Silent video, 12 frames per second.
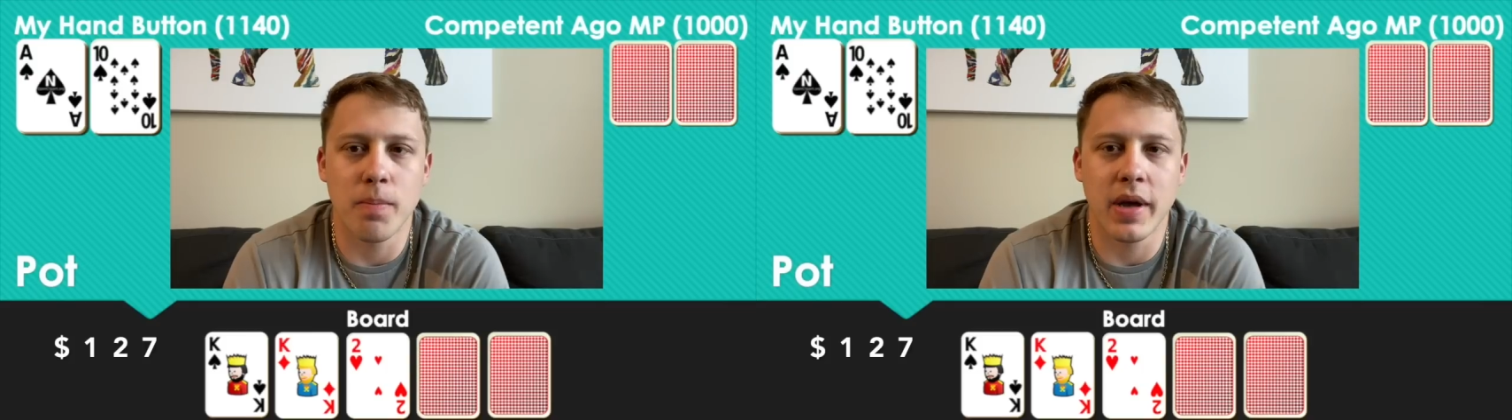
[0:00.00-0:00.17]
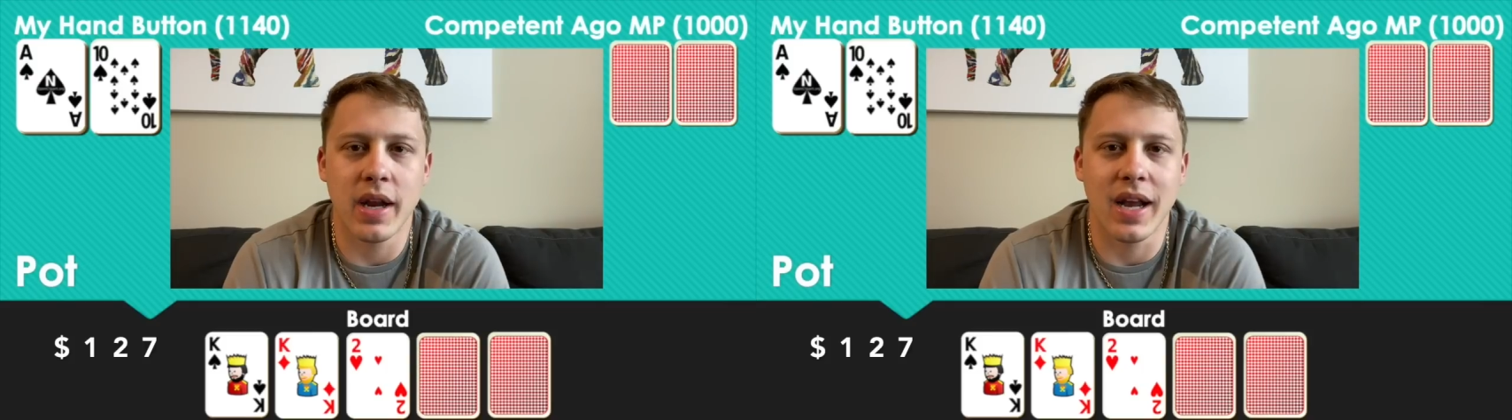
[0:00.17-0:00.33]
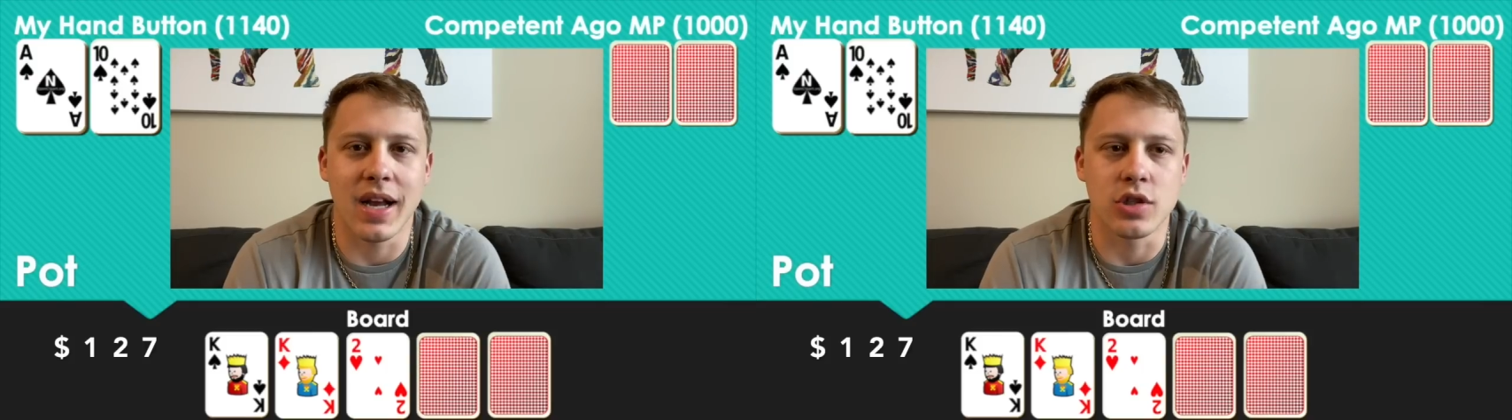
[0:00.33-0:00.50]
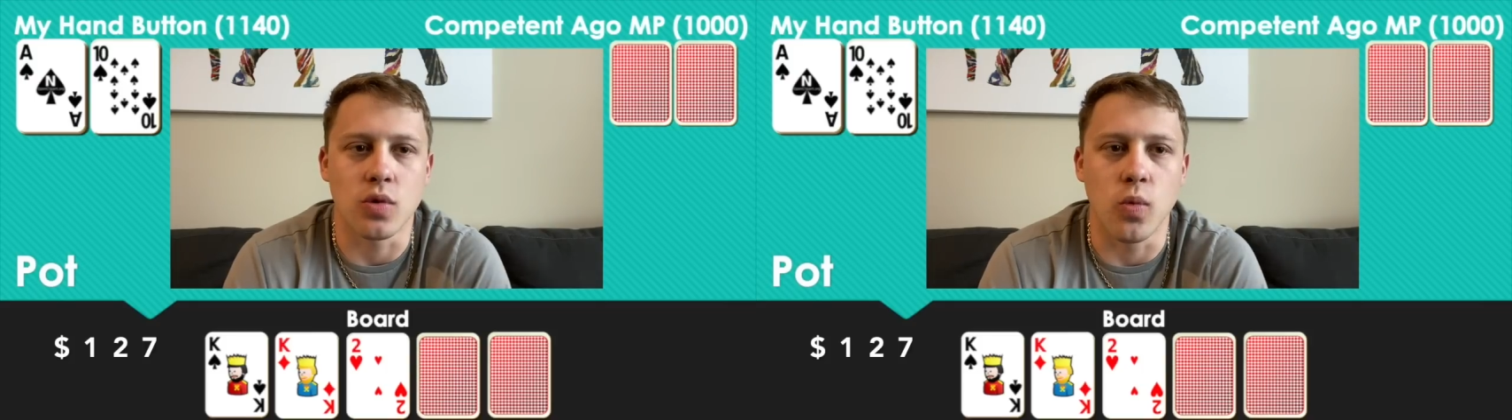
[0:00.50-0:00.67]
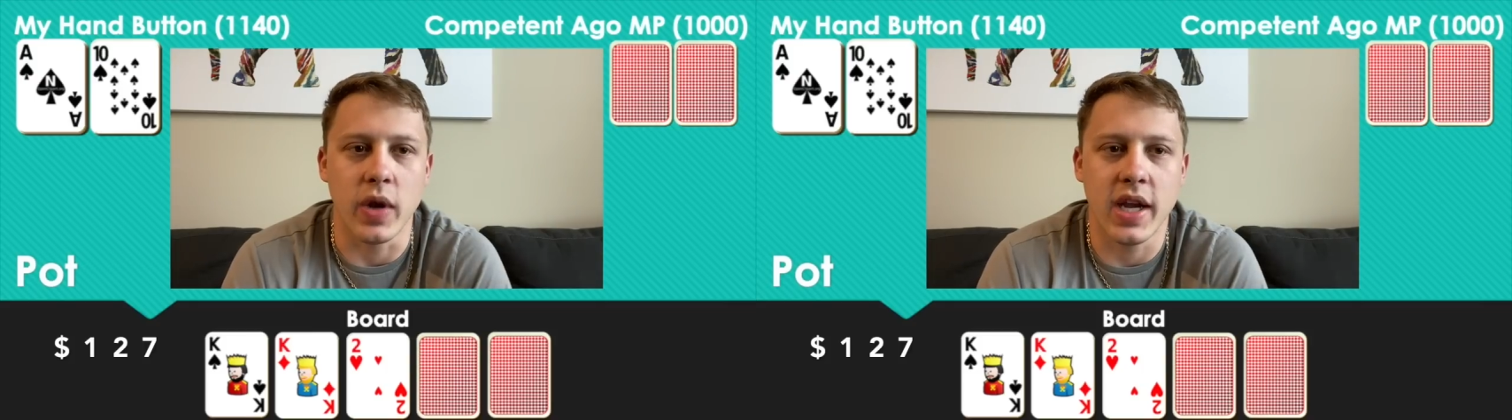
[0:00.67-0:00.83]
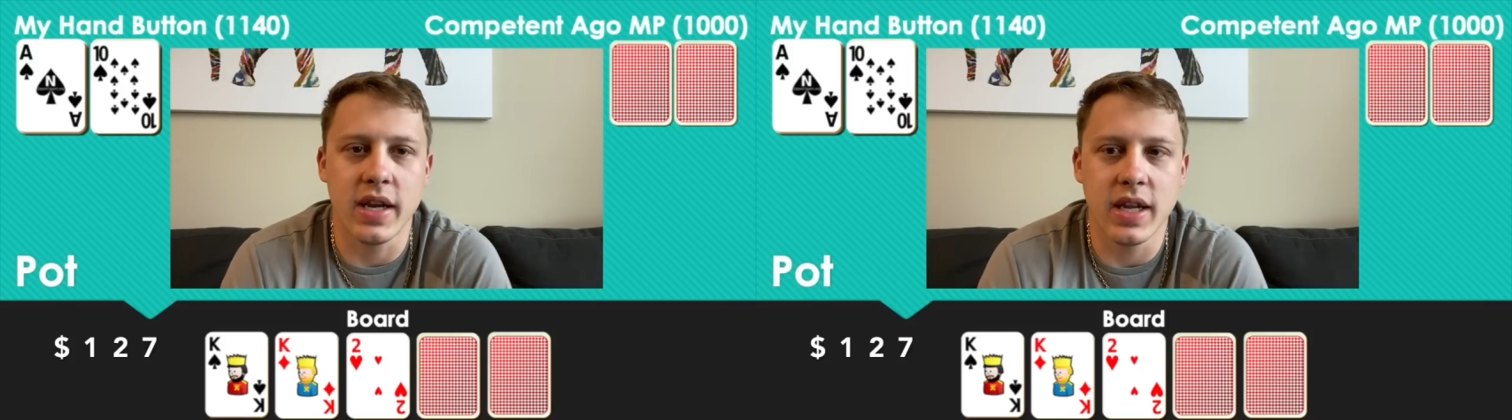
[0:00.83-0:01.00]
bet as
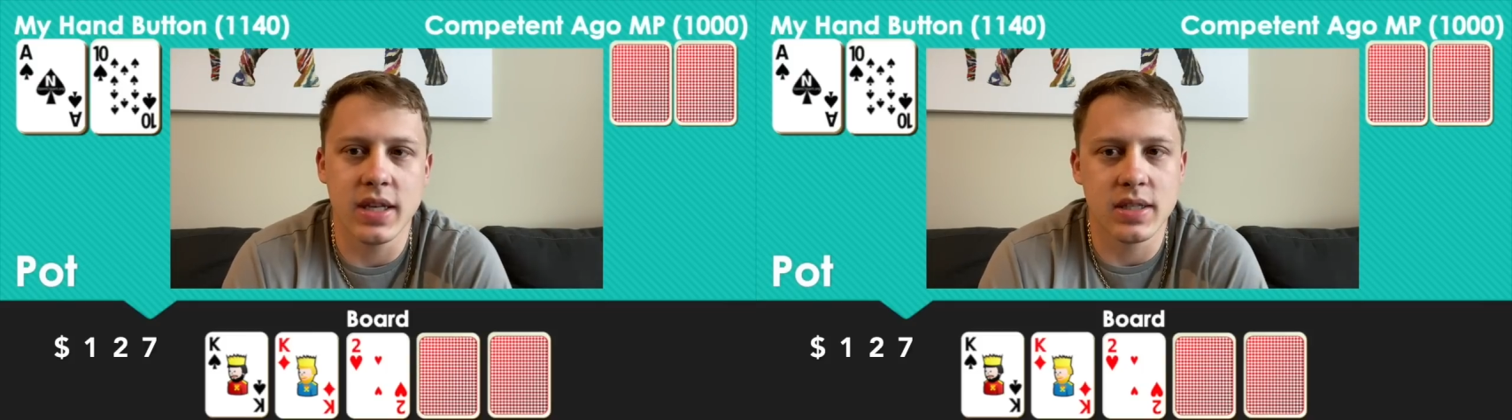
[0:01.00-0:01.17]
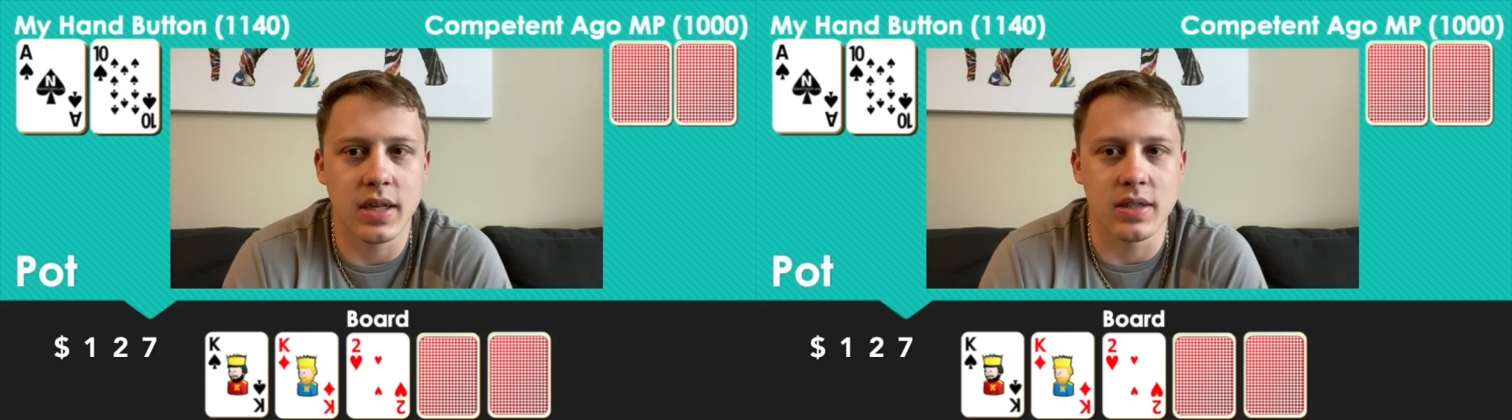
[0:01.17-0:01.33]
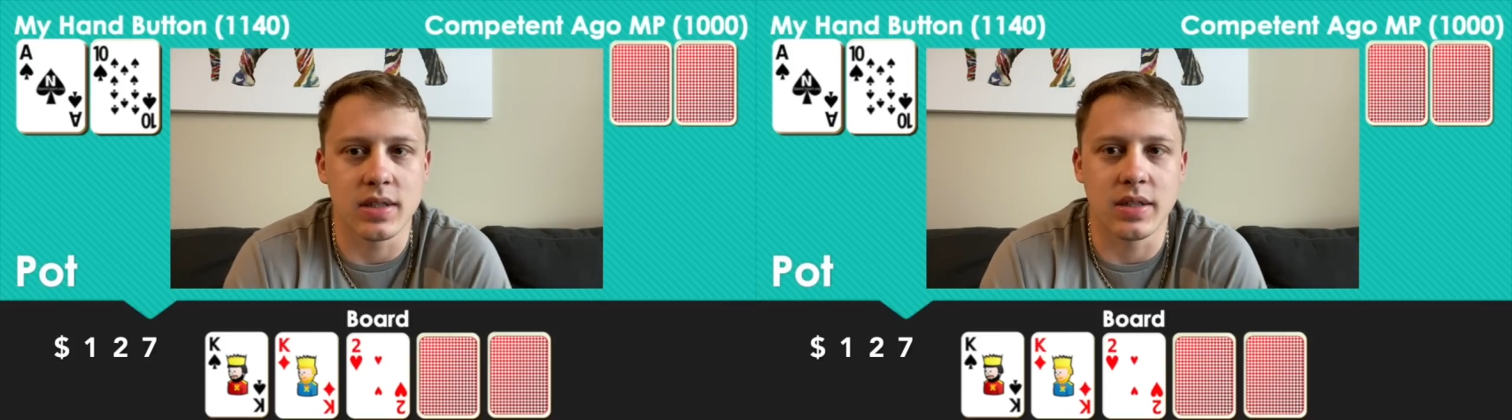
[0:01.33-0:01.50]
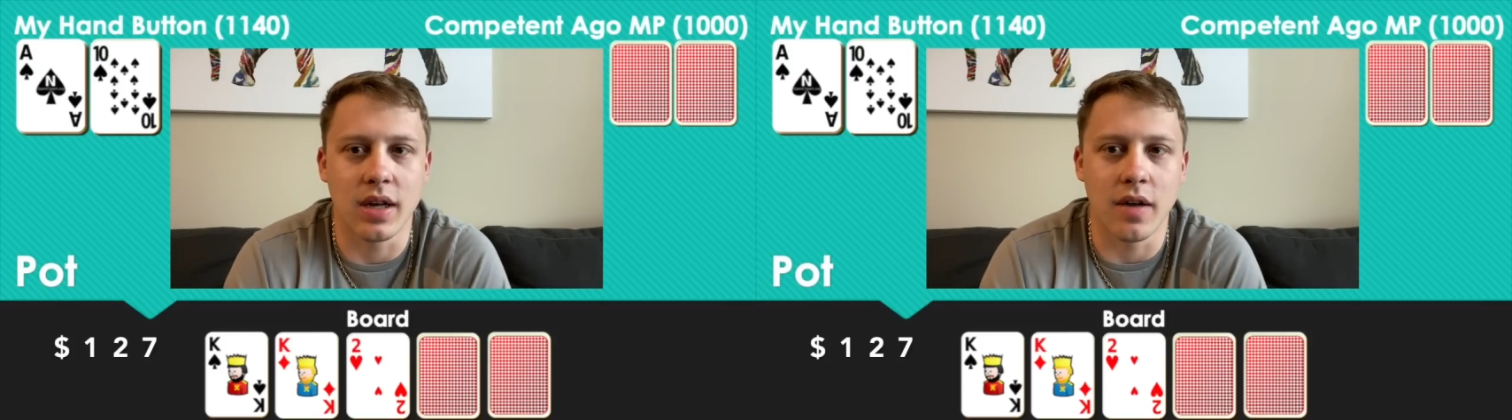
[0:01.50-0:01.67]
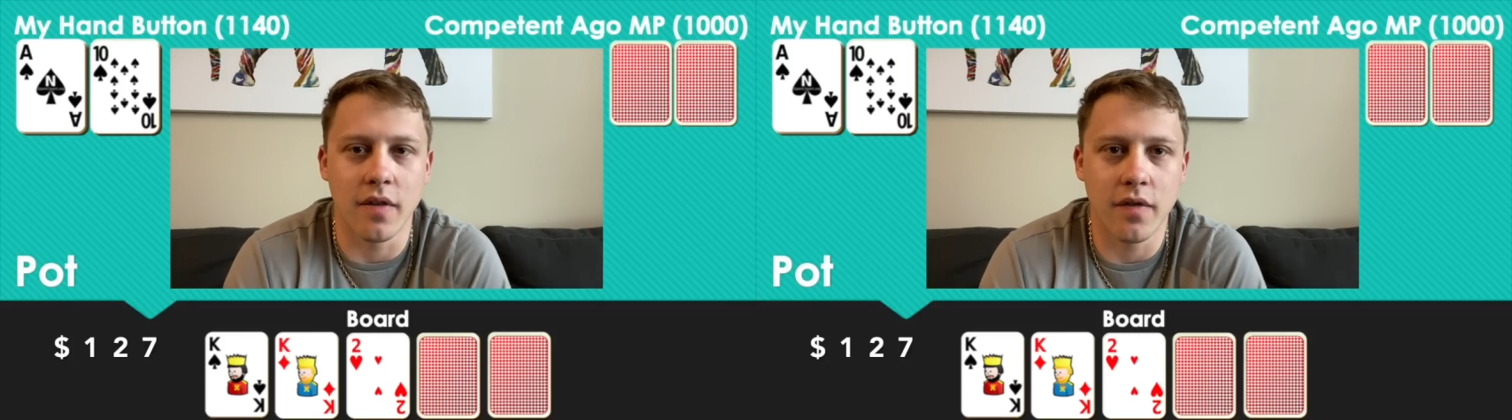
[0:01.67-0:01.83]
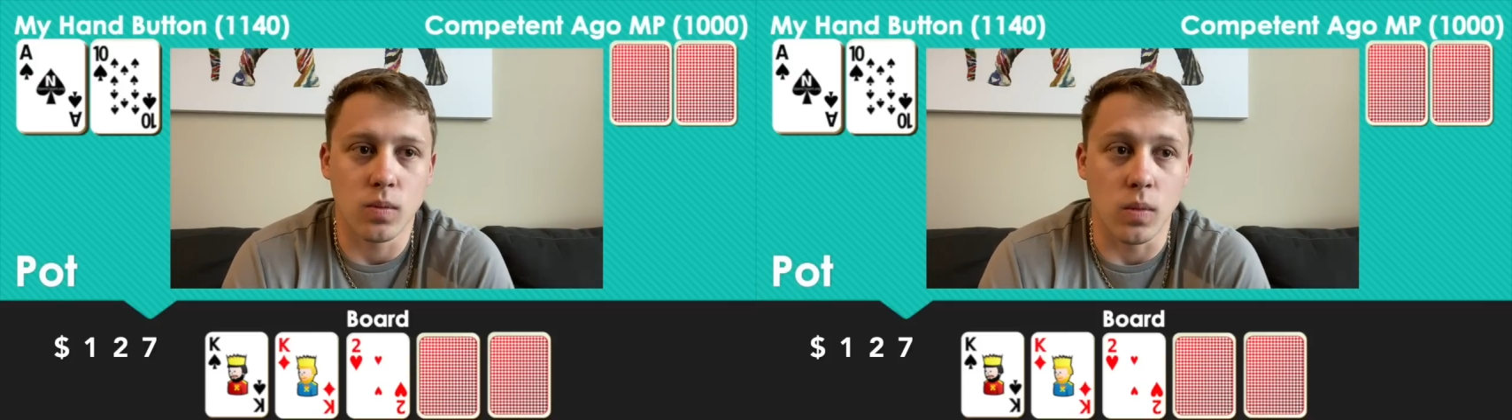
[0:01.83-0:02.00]
weakness instead of